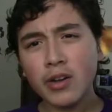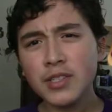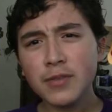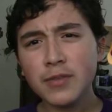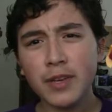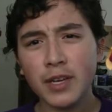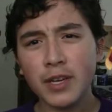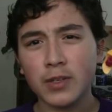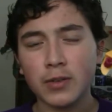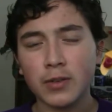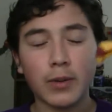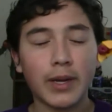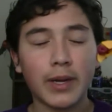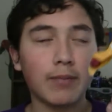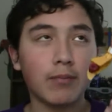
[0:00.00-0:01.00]
to vehicle...
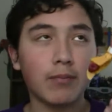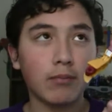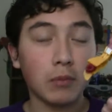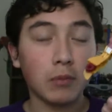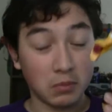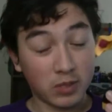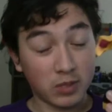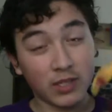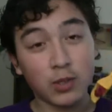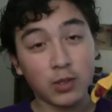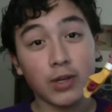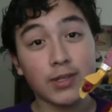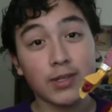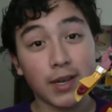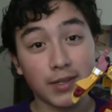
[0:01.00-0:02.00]
Wait, obligatory size